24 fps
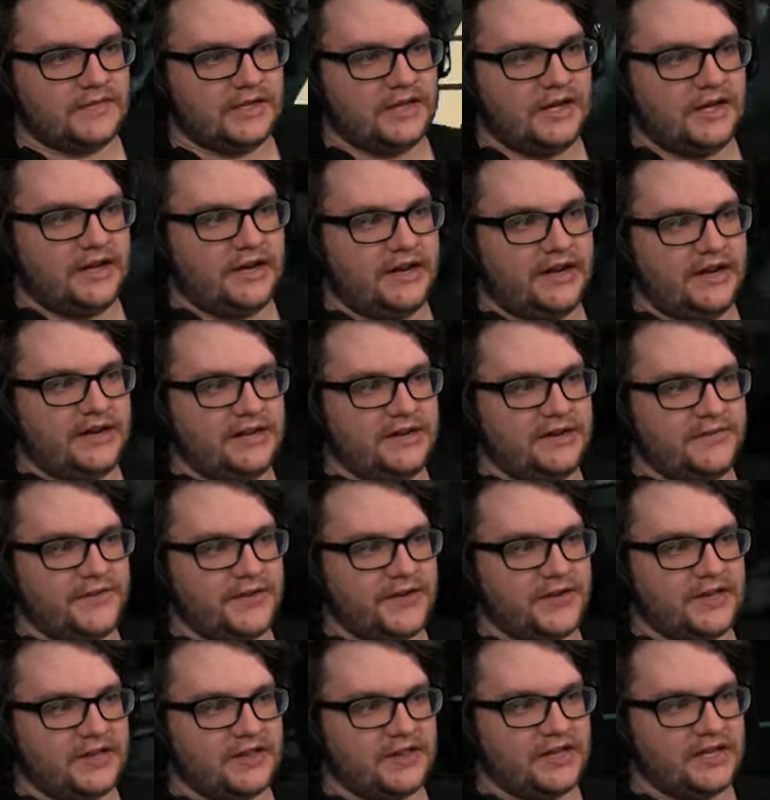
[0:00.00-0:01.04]
All right, and if you
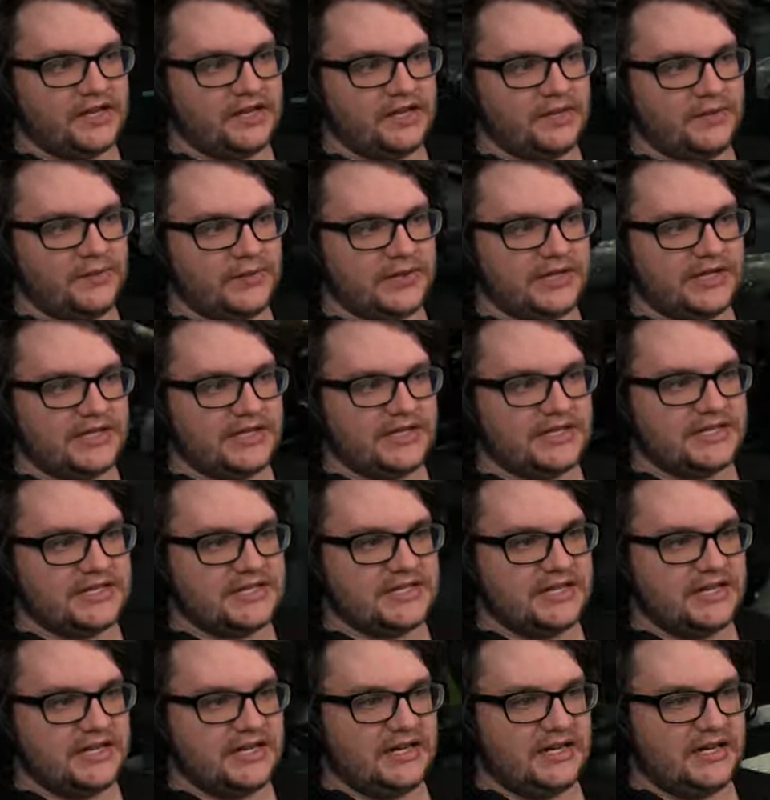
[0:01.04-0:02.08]
get lucky with this,
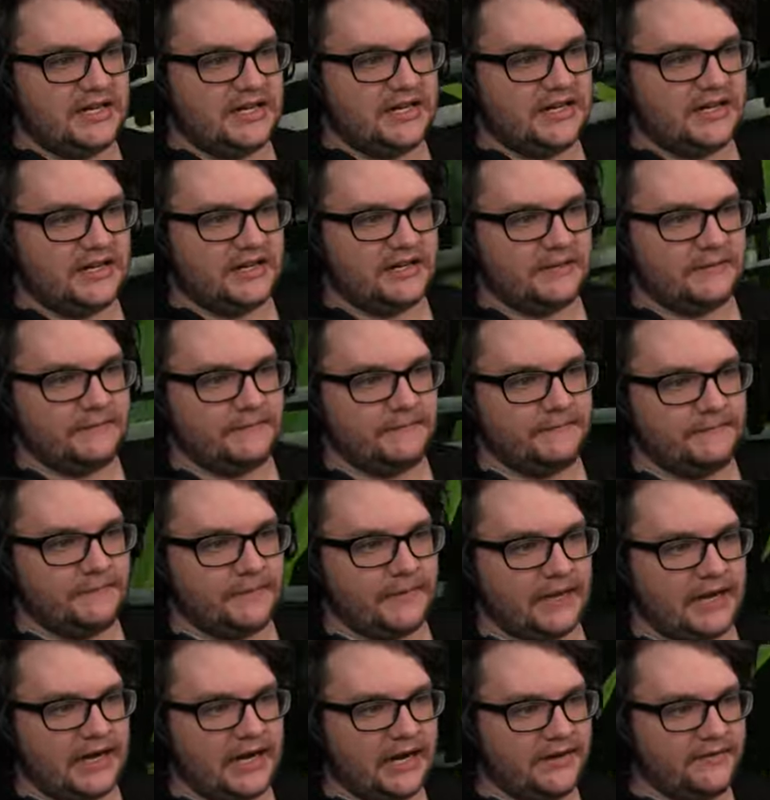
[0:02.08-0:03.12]
uh,
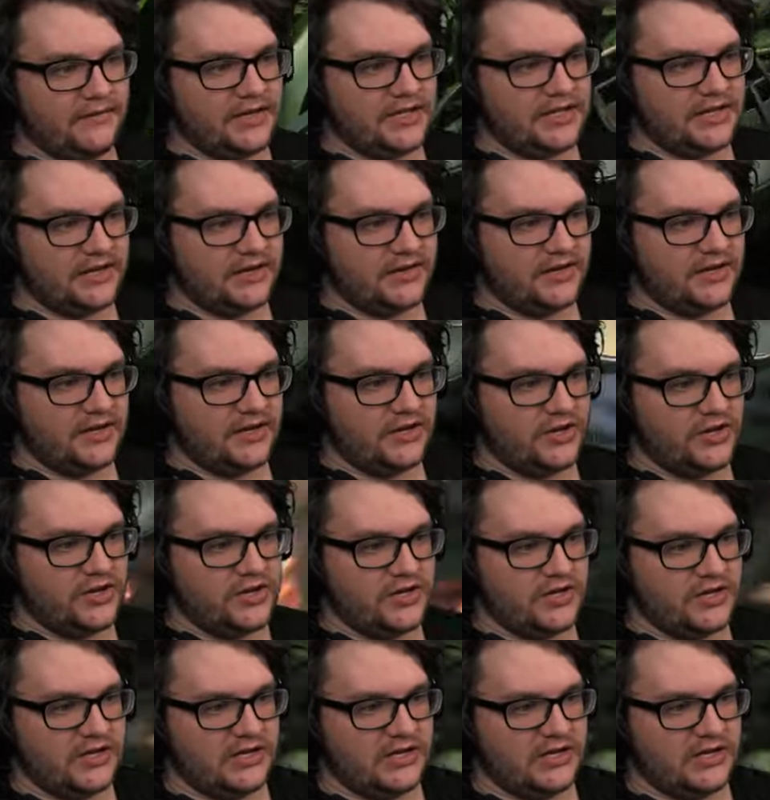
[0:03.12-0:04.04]
Ivy down here, you,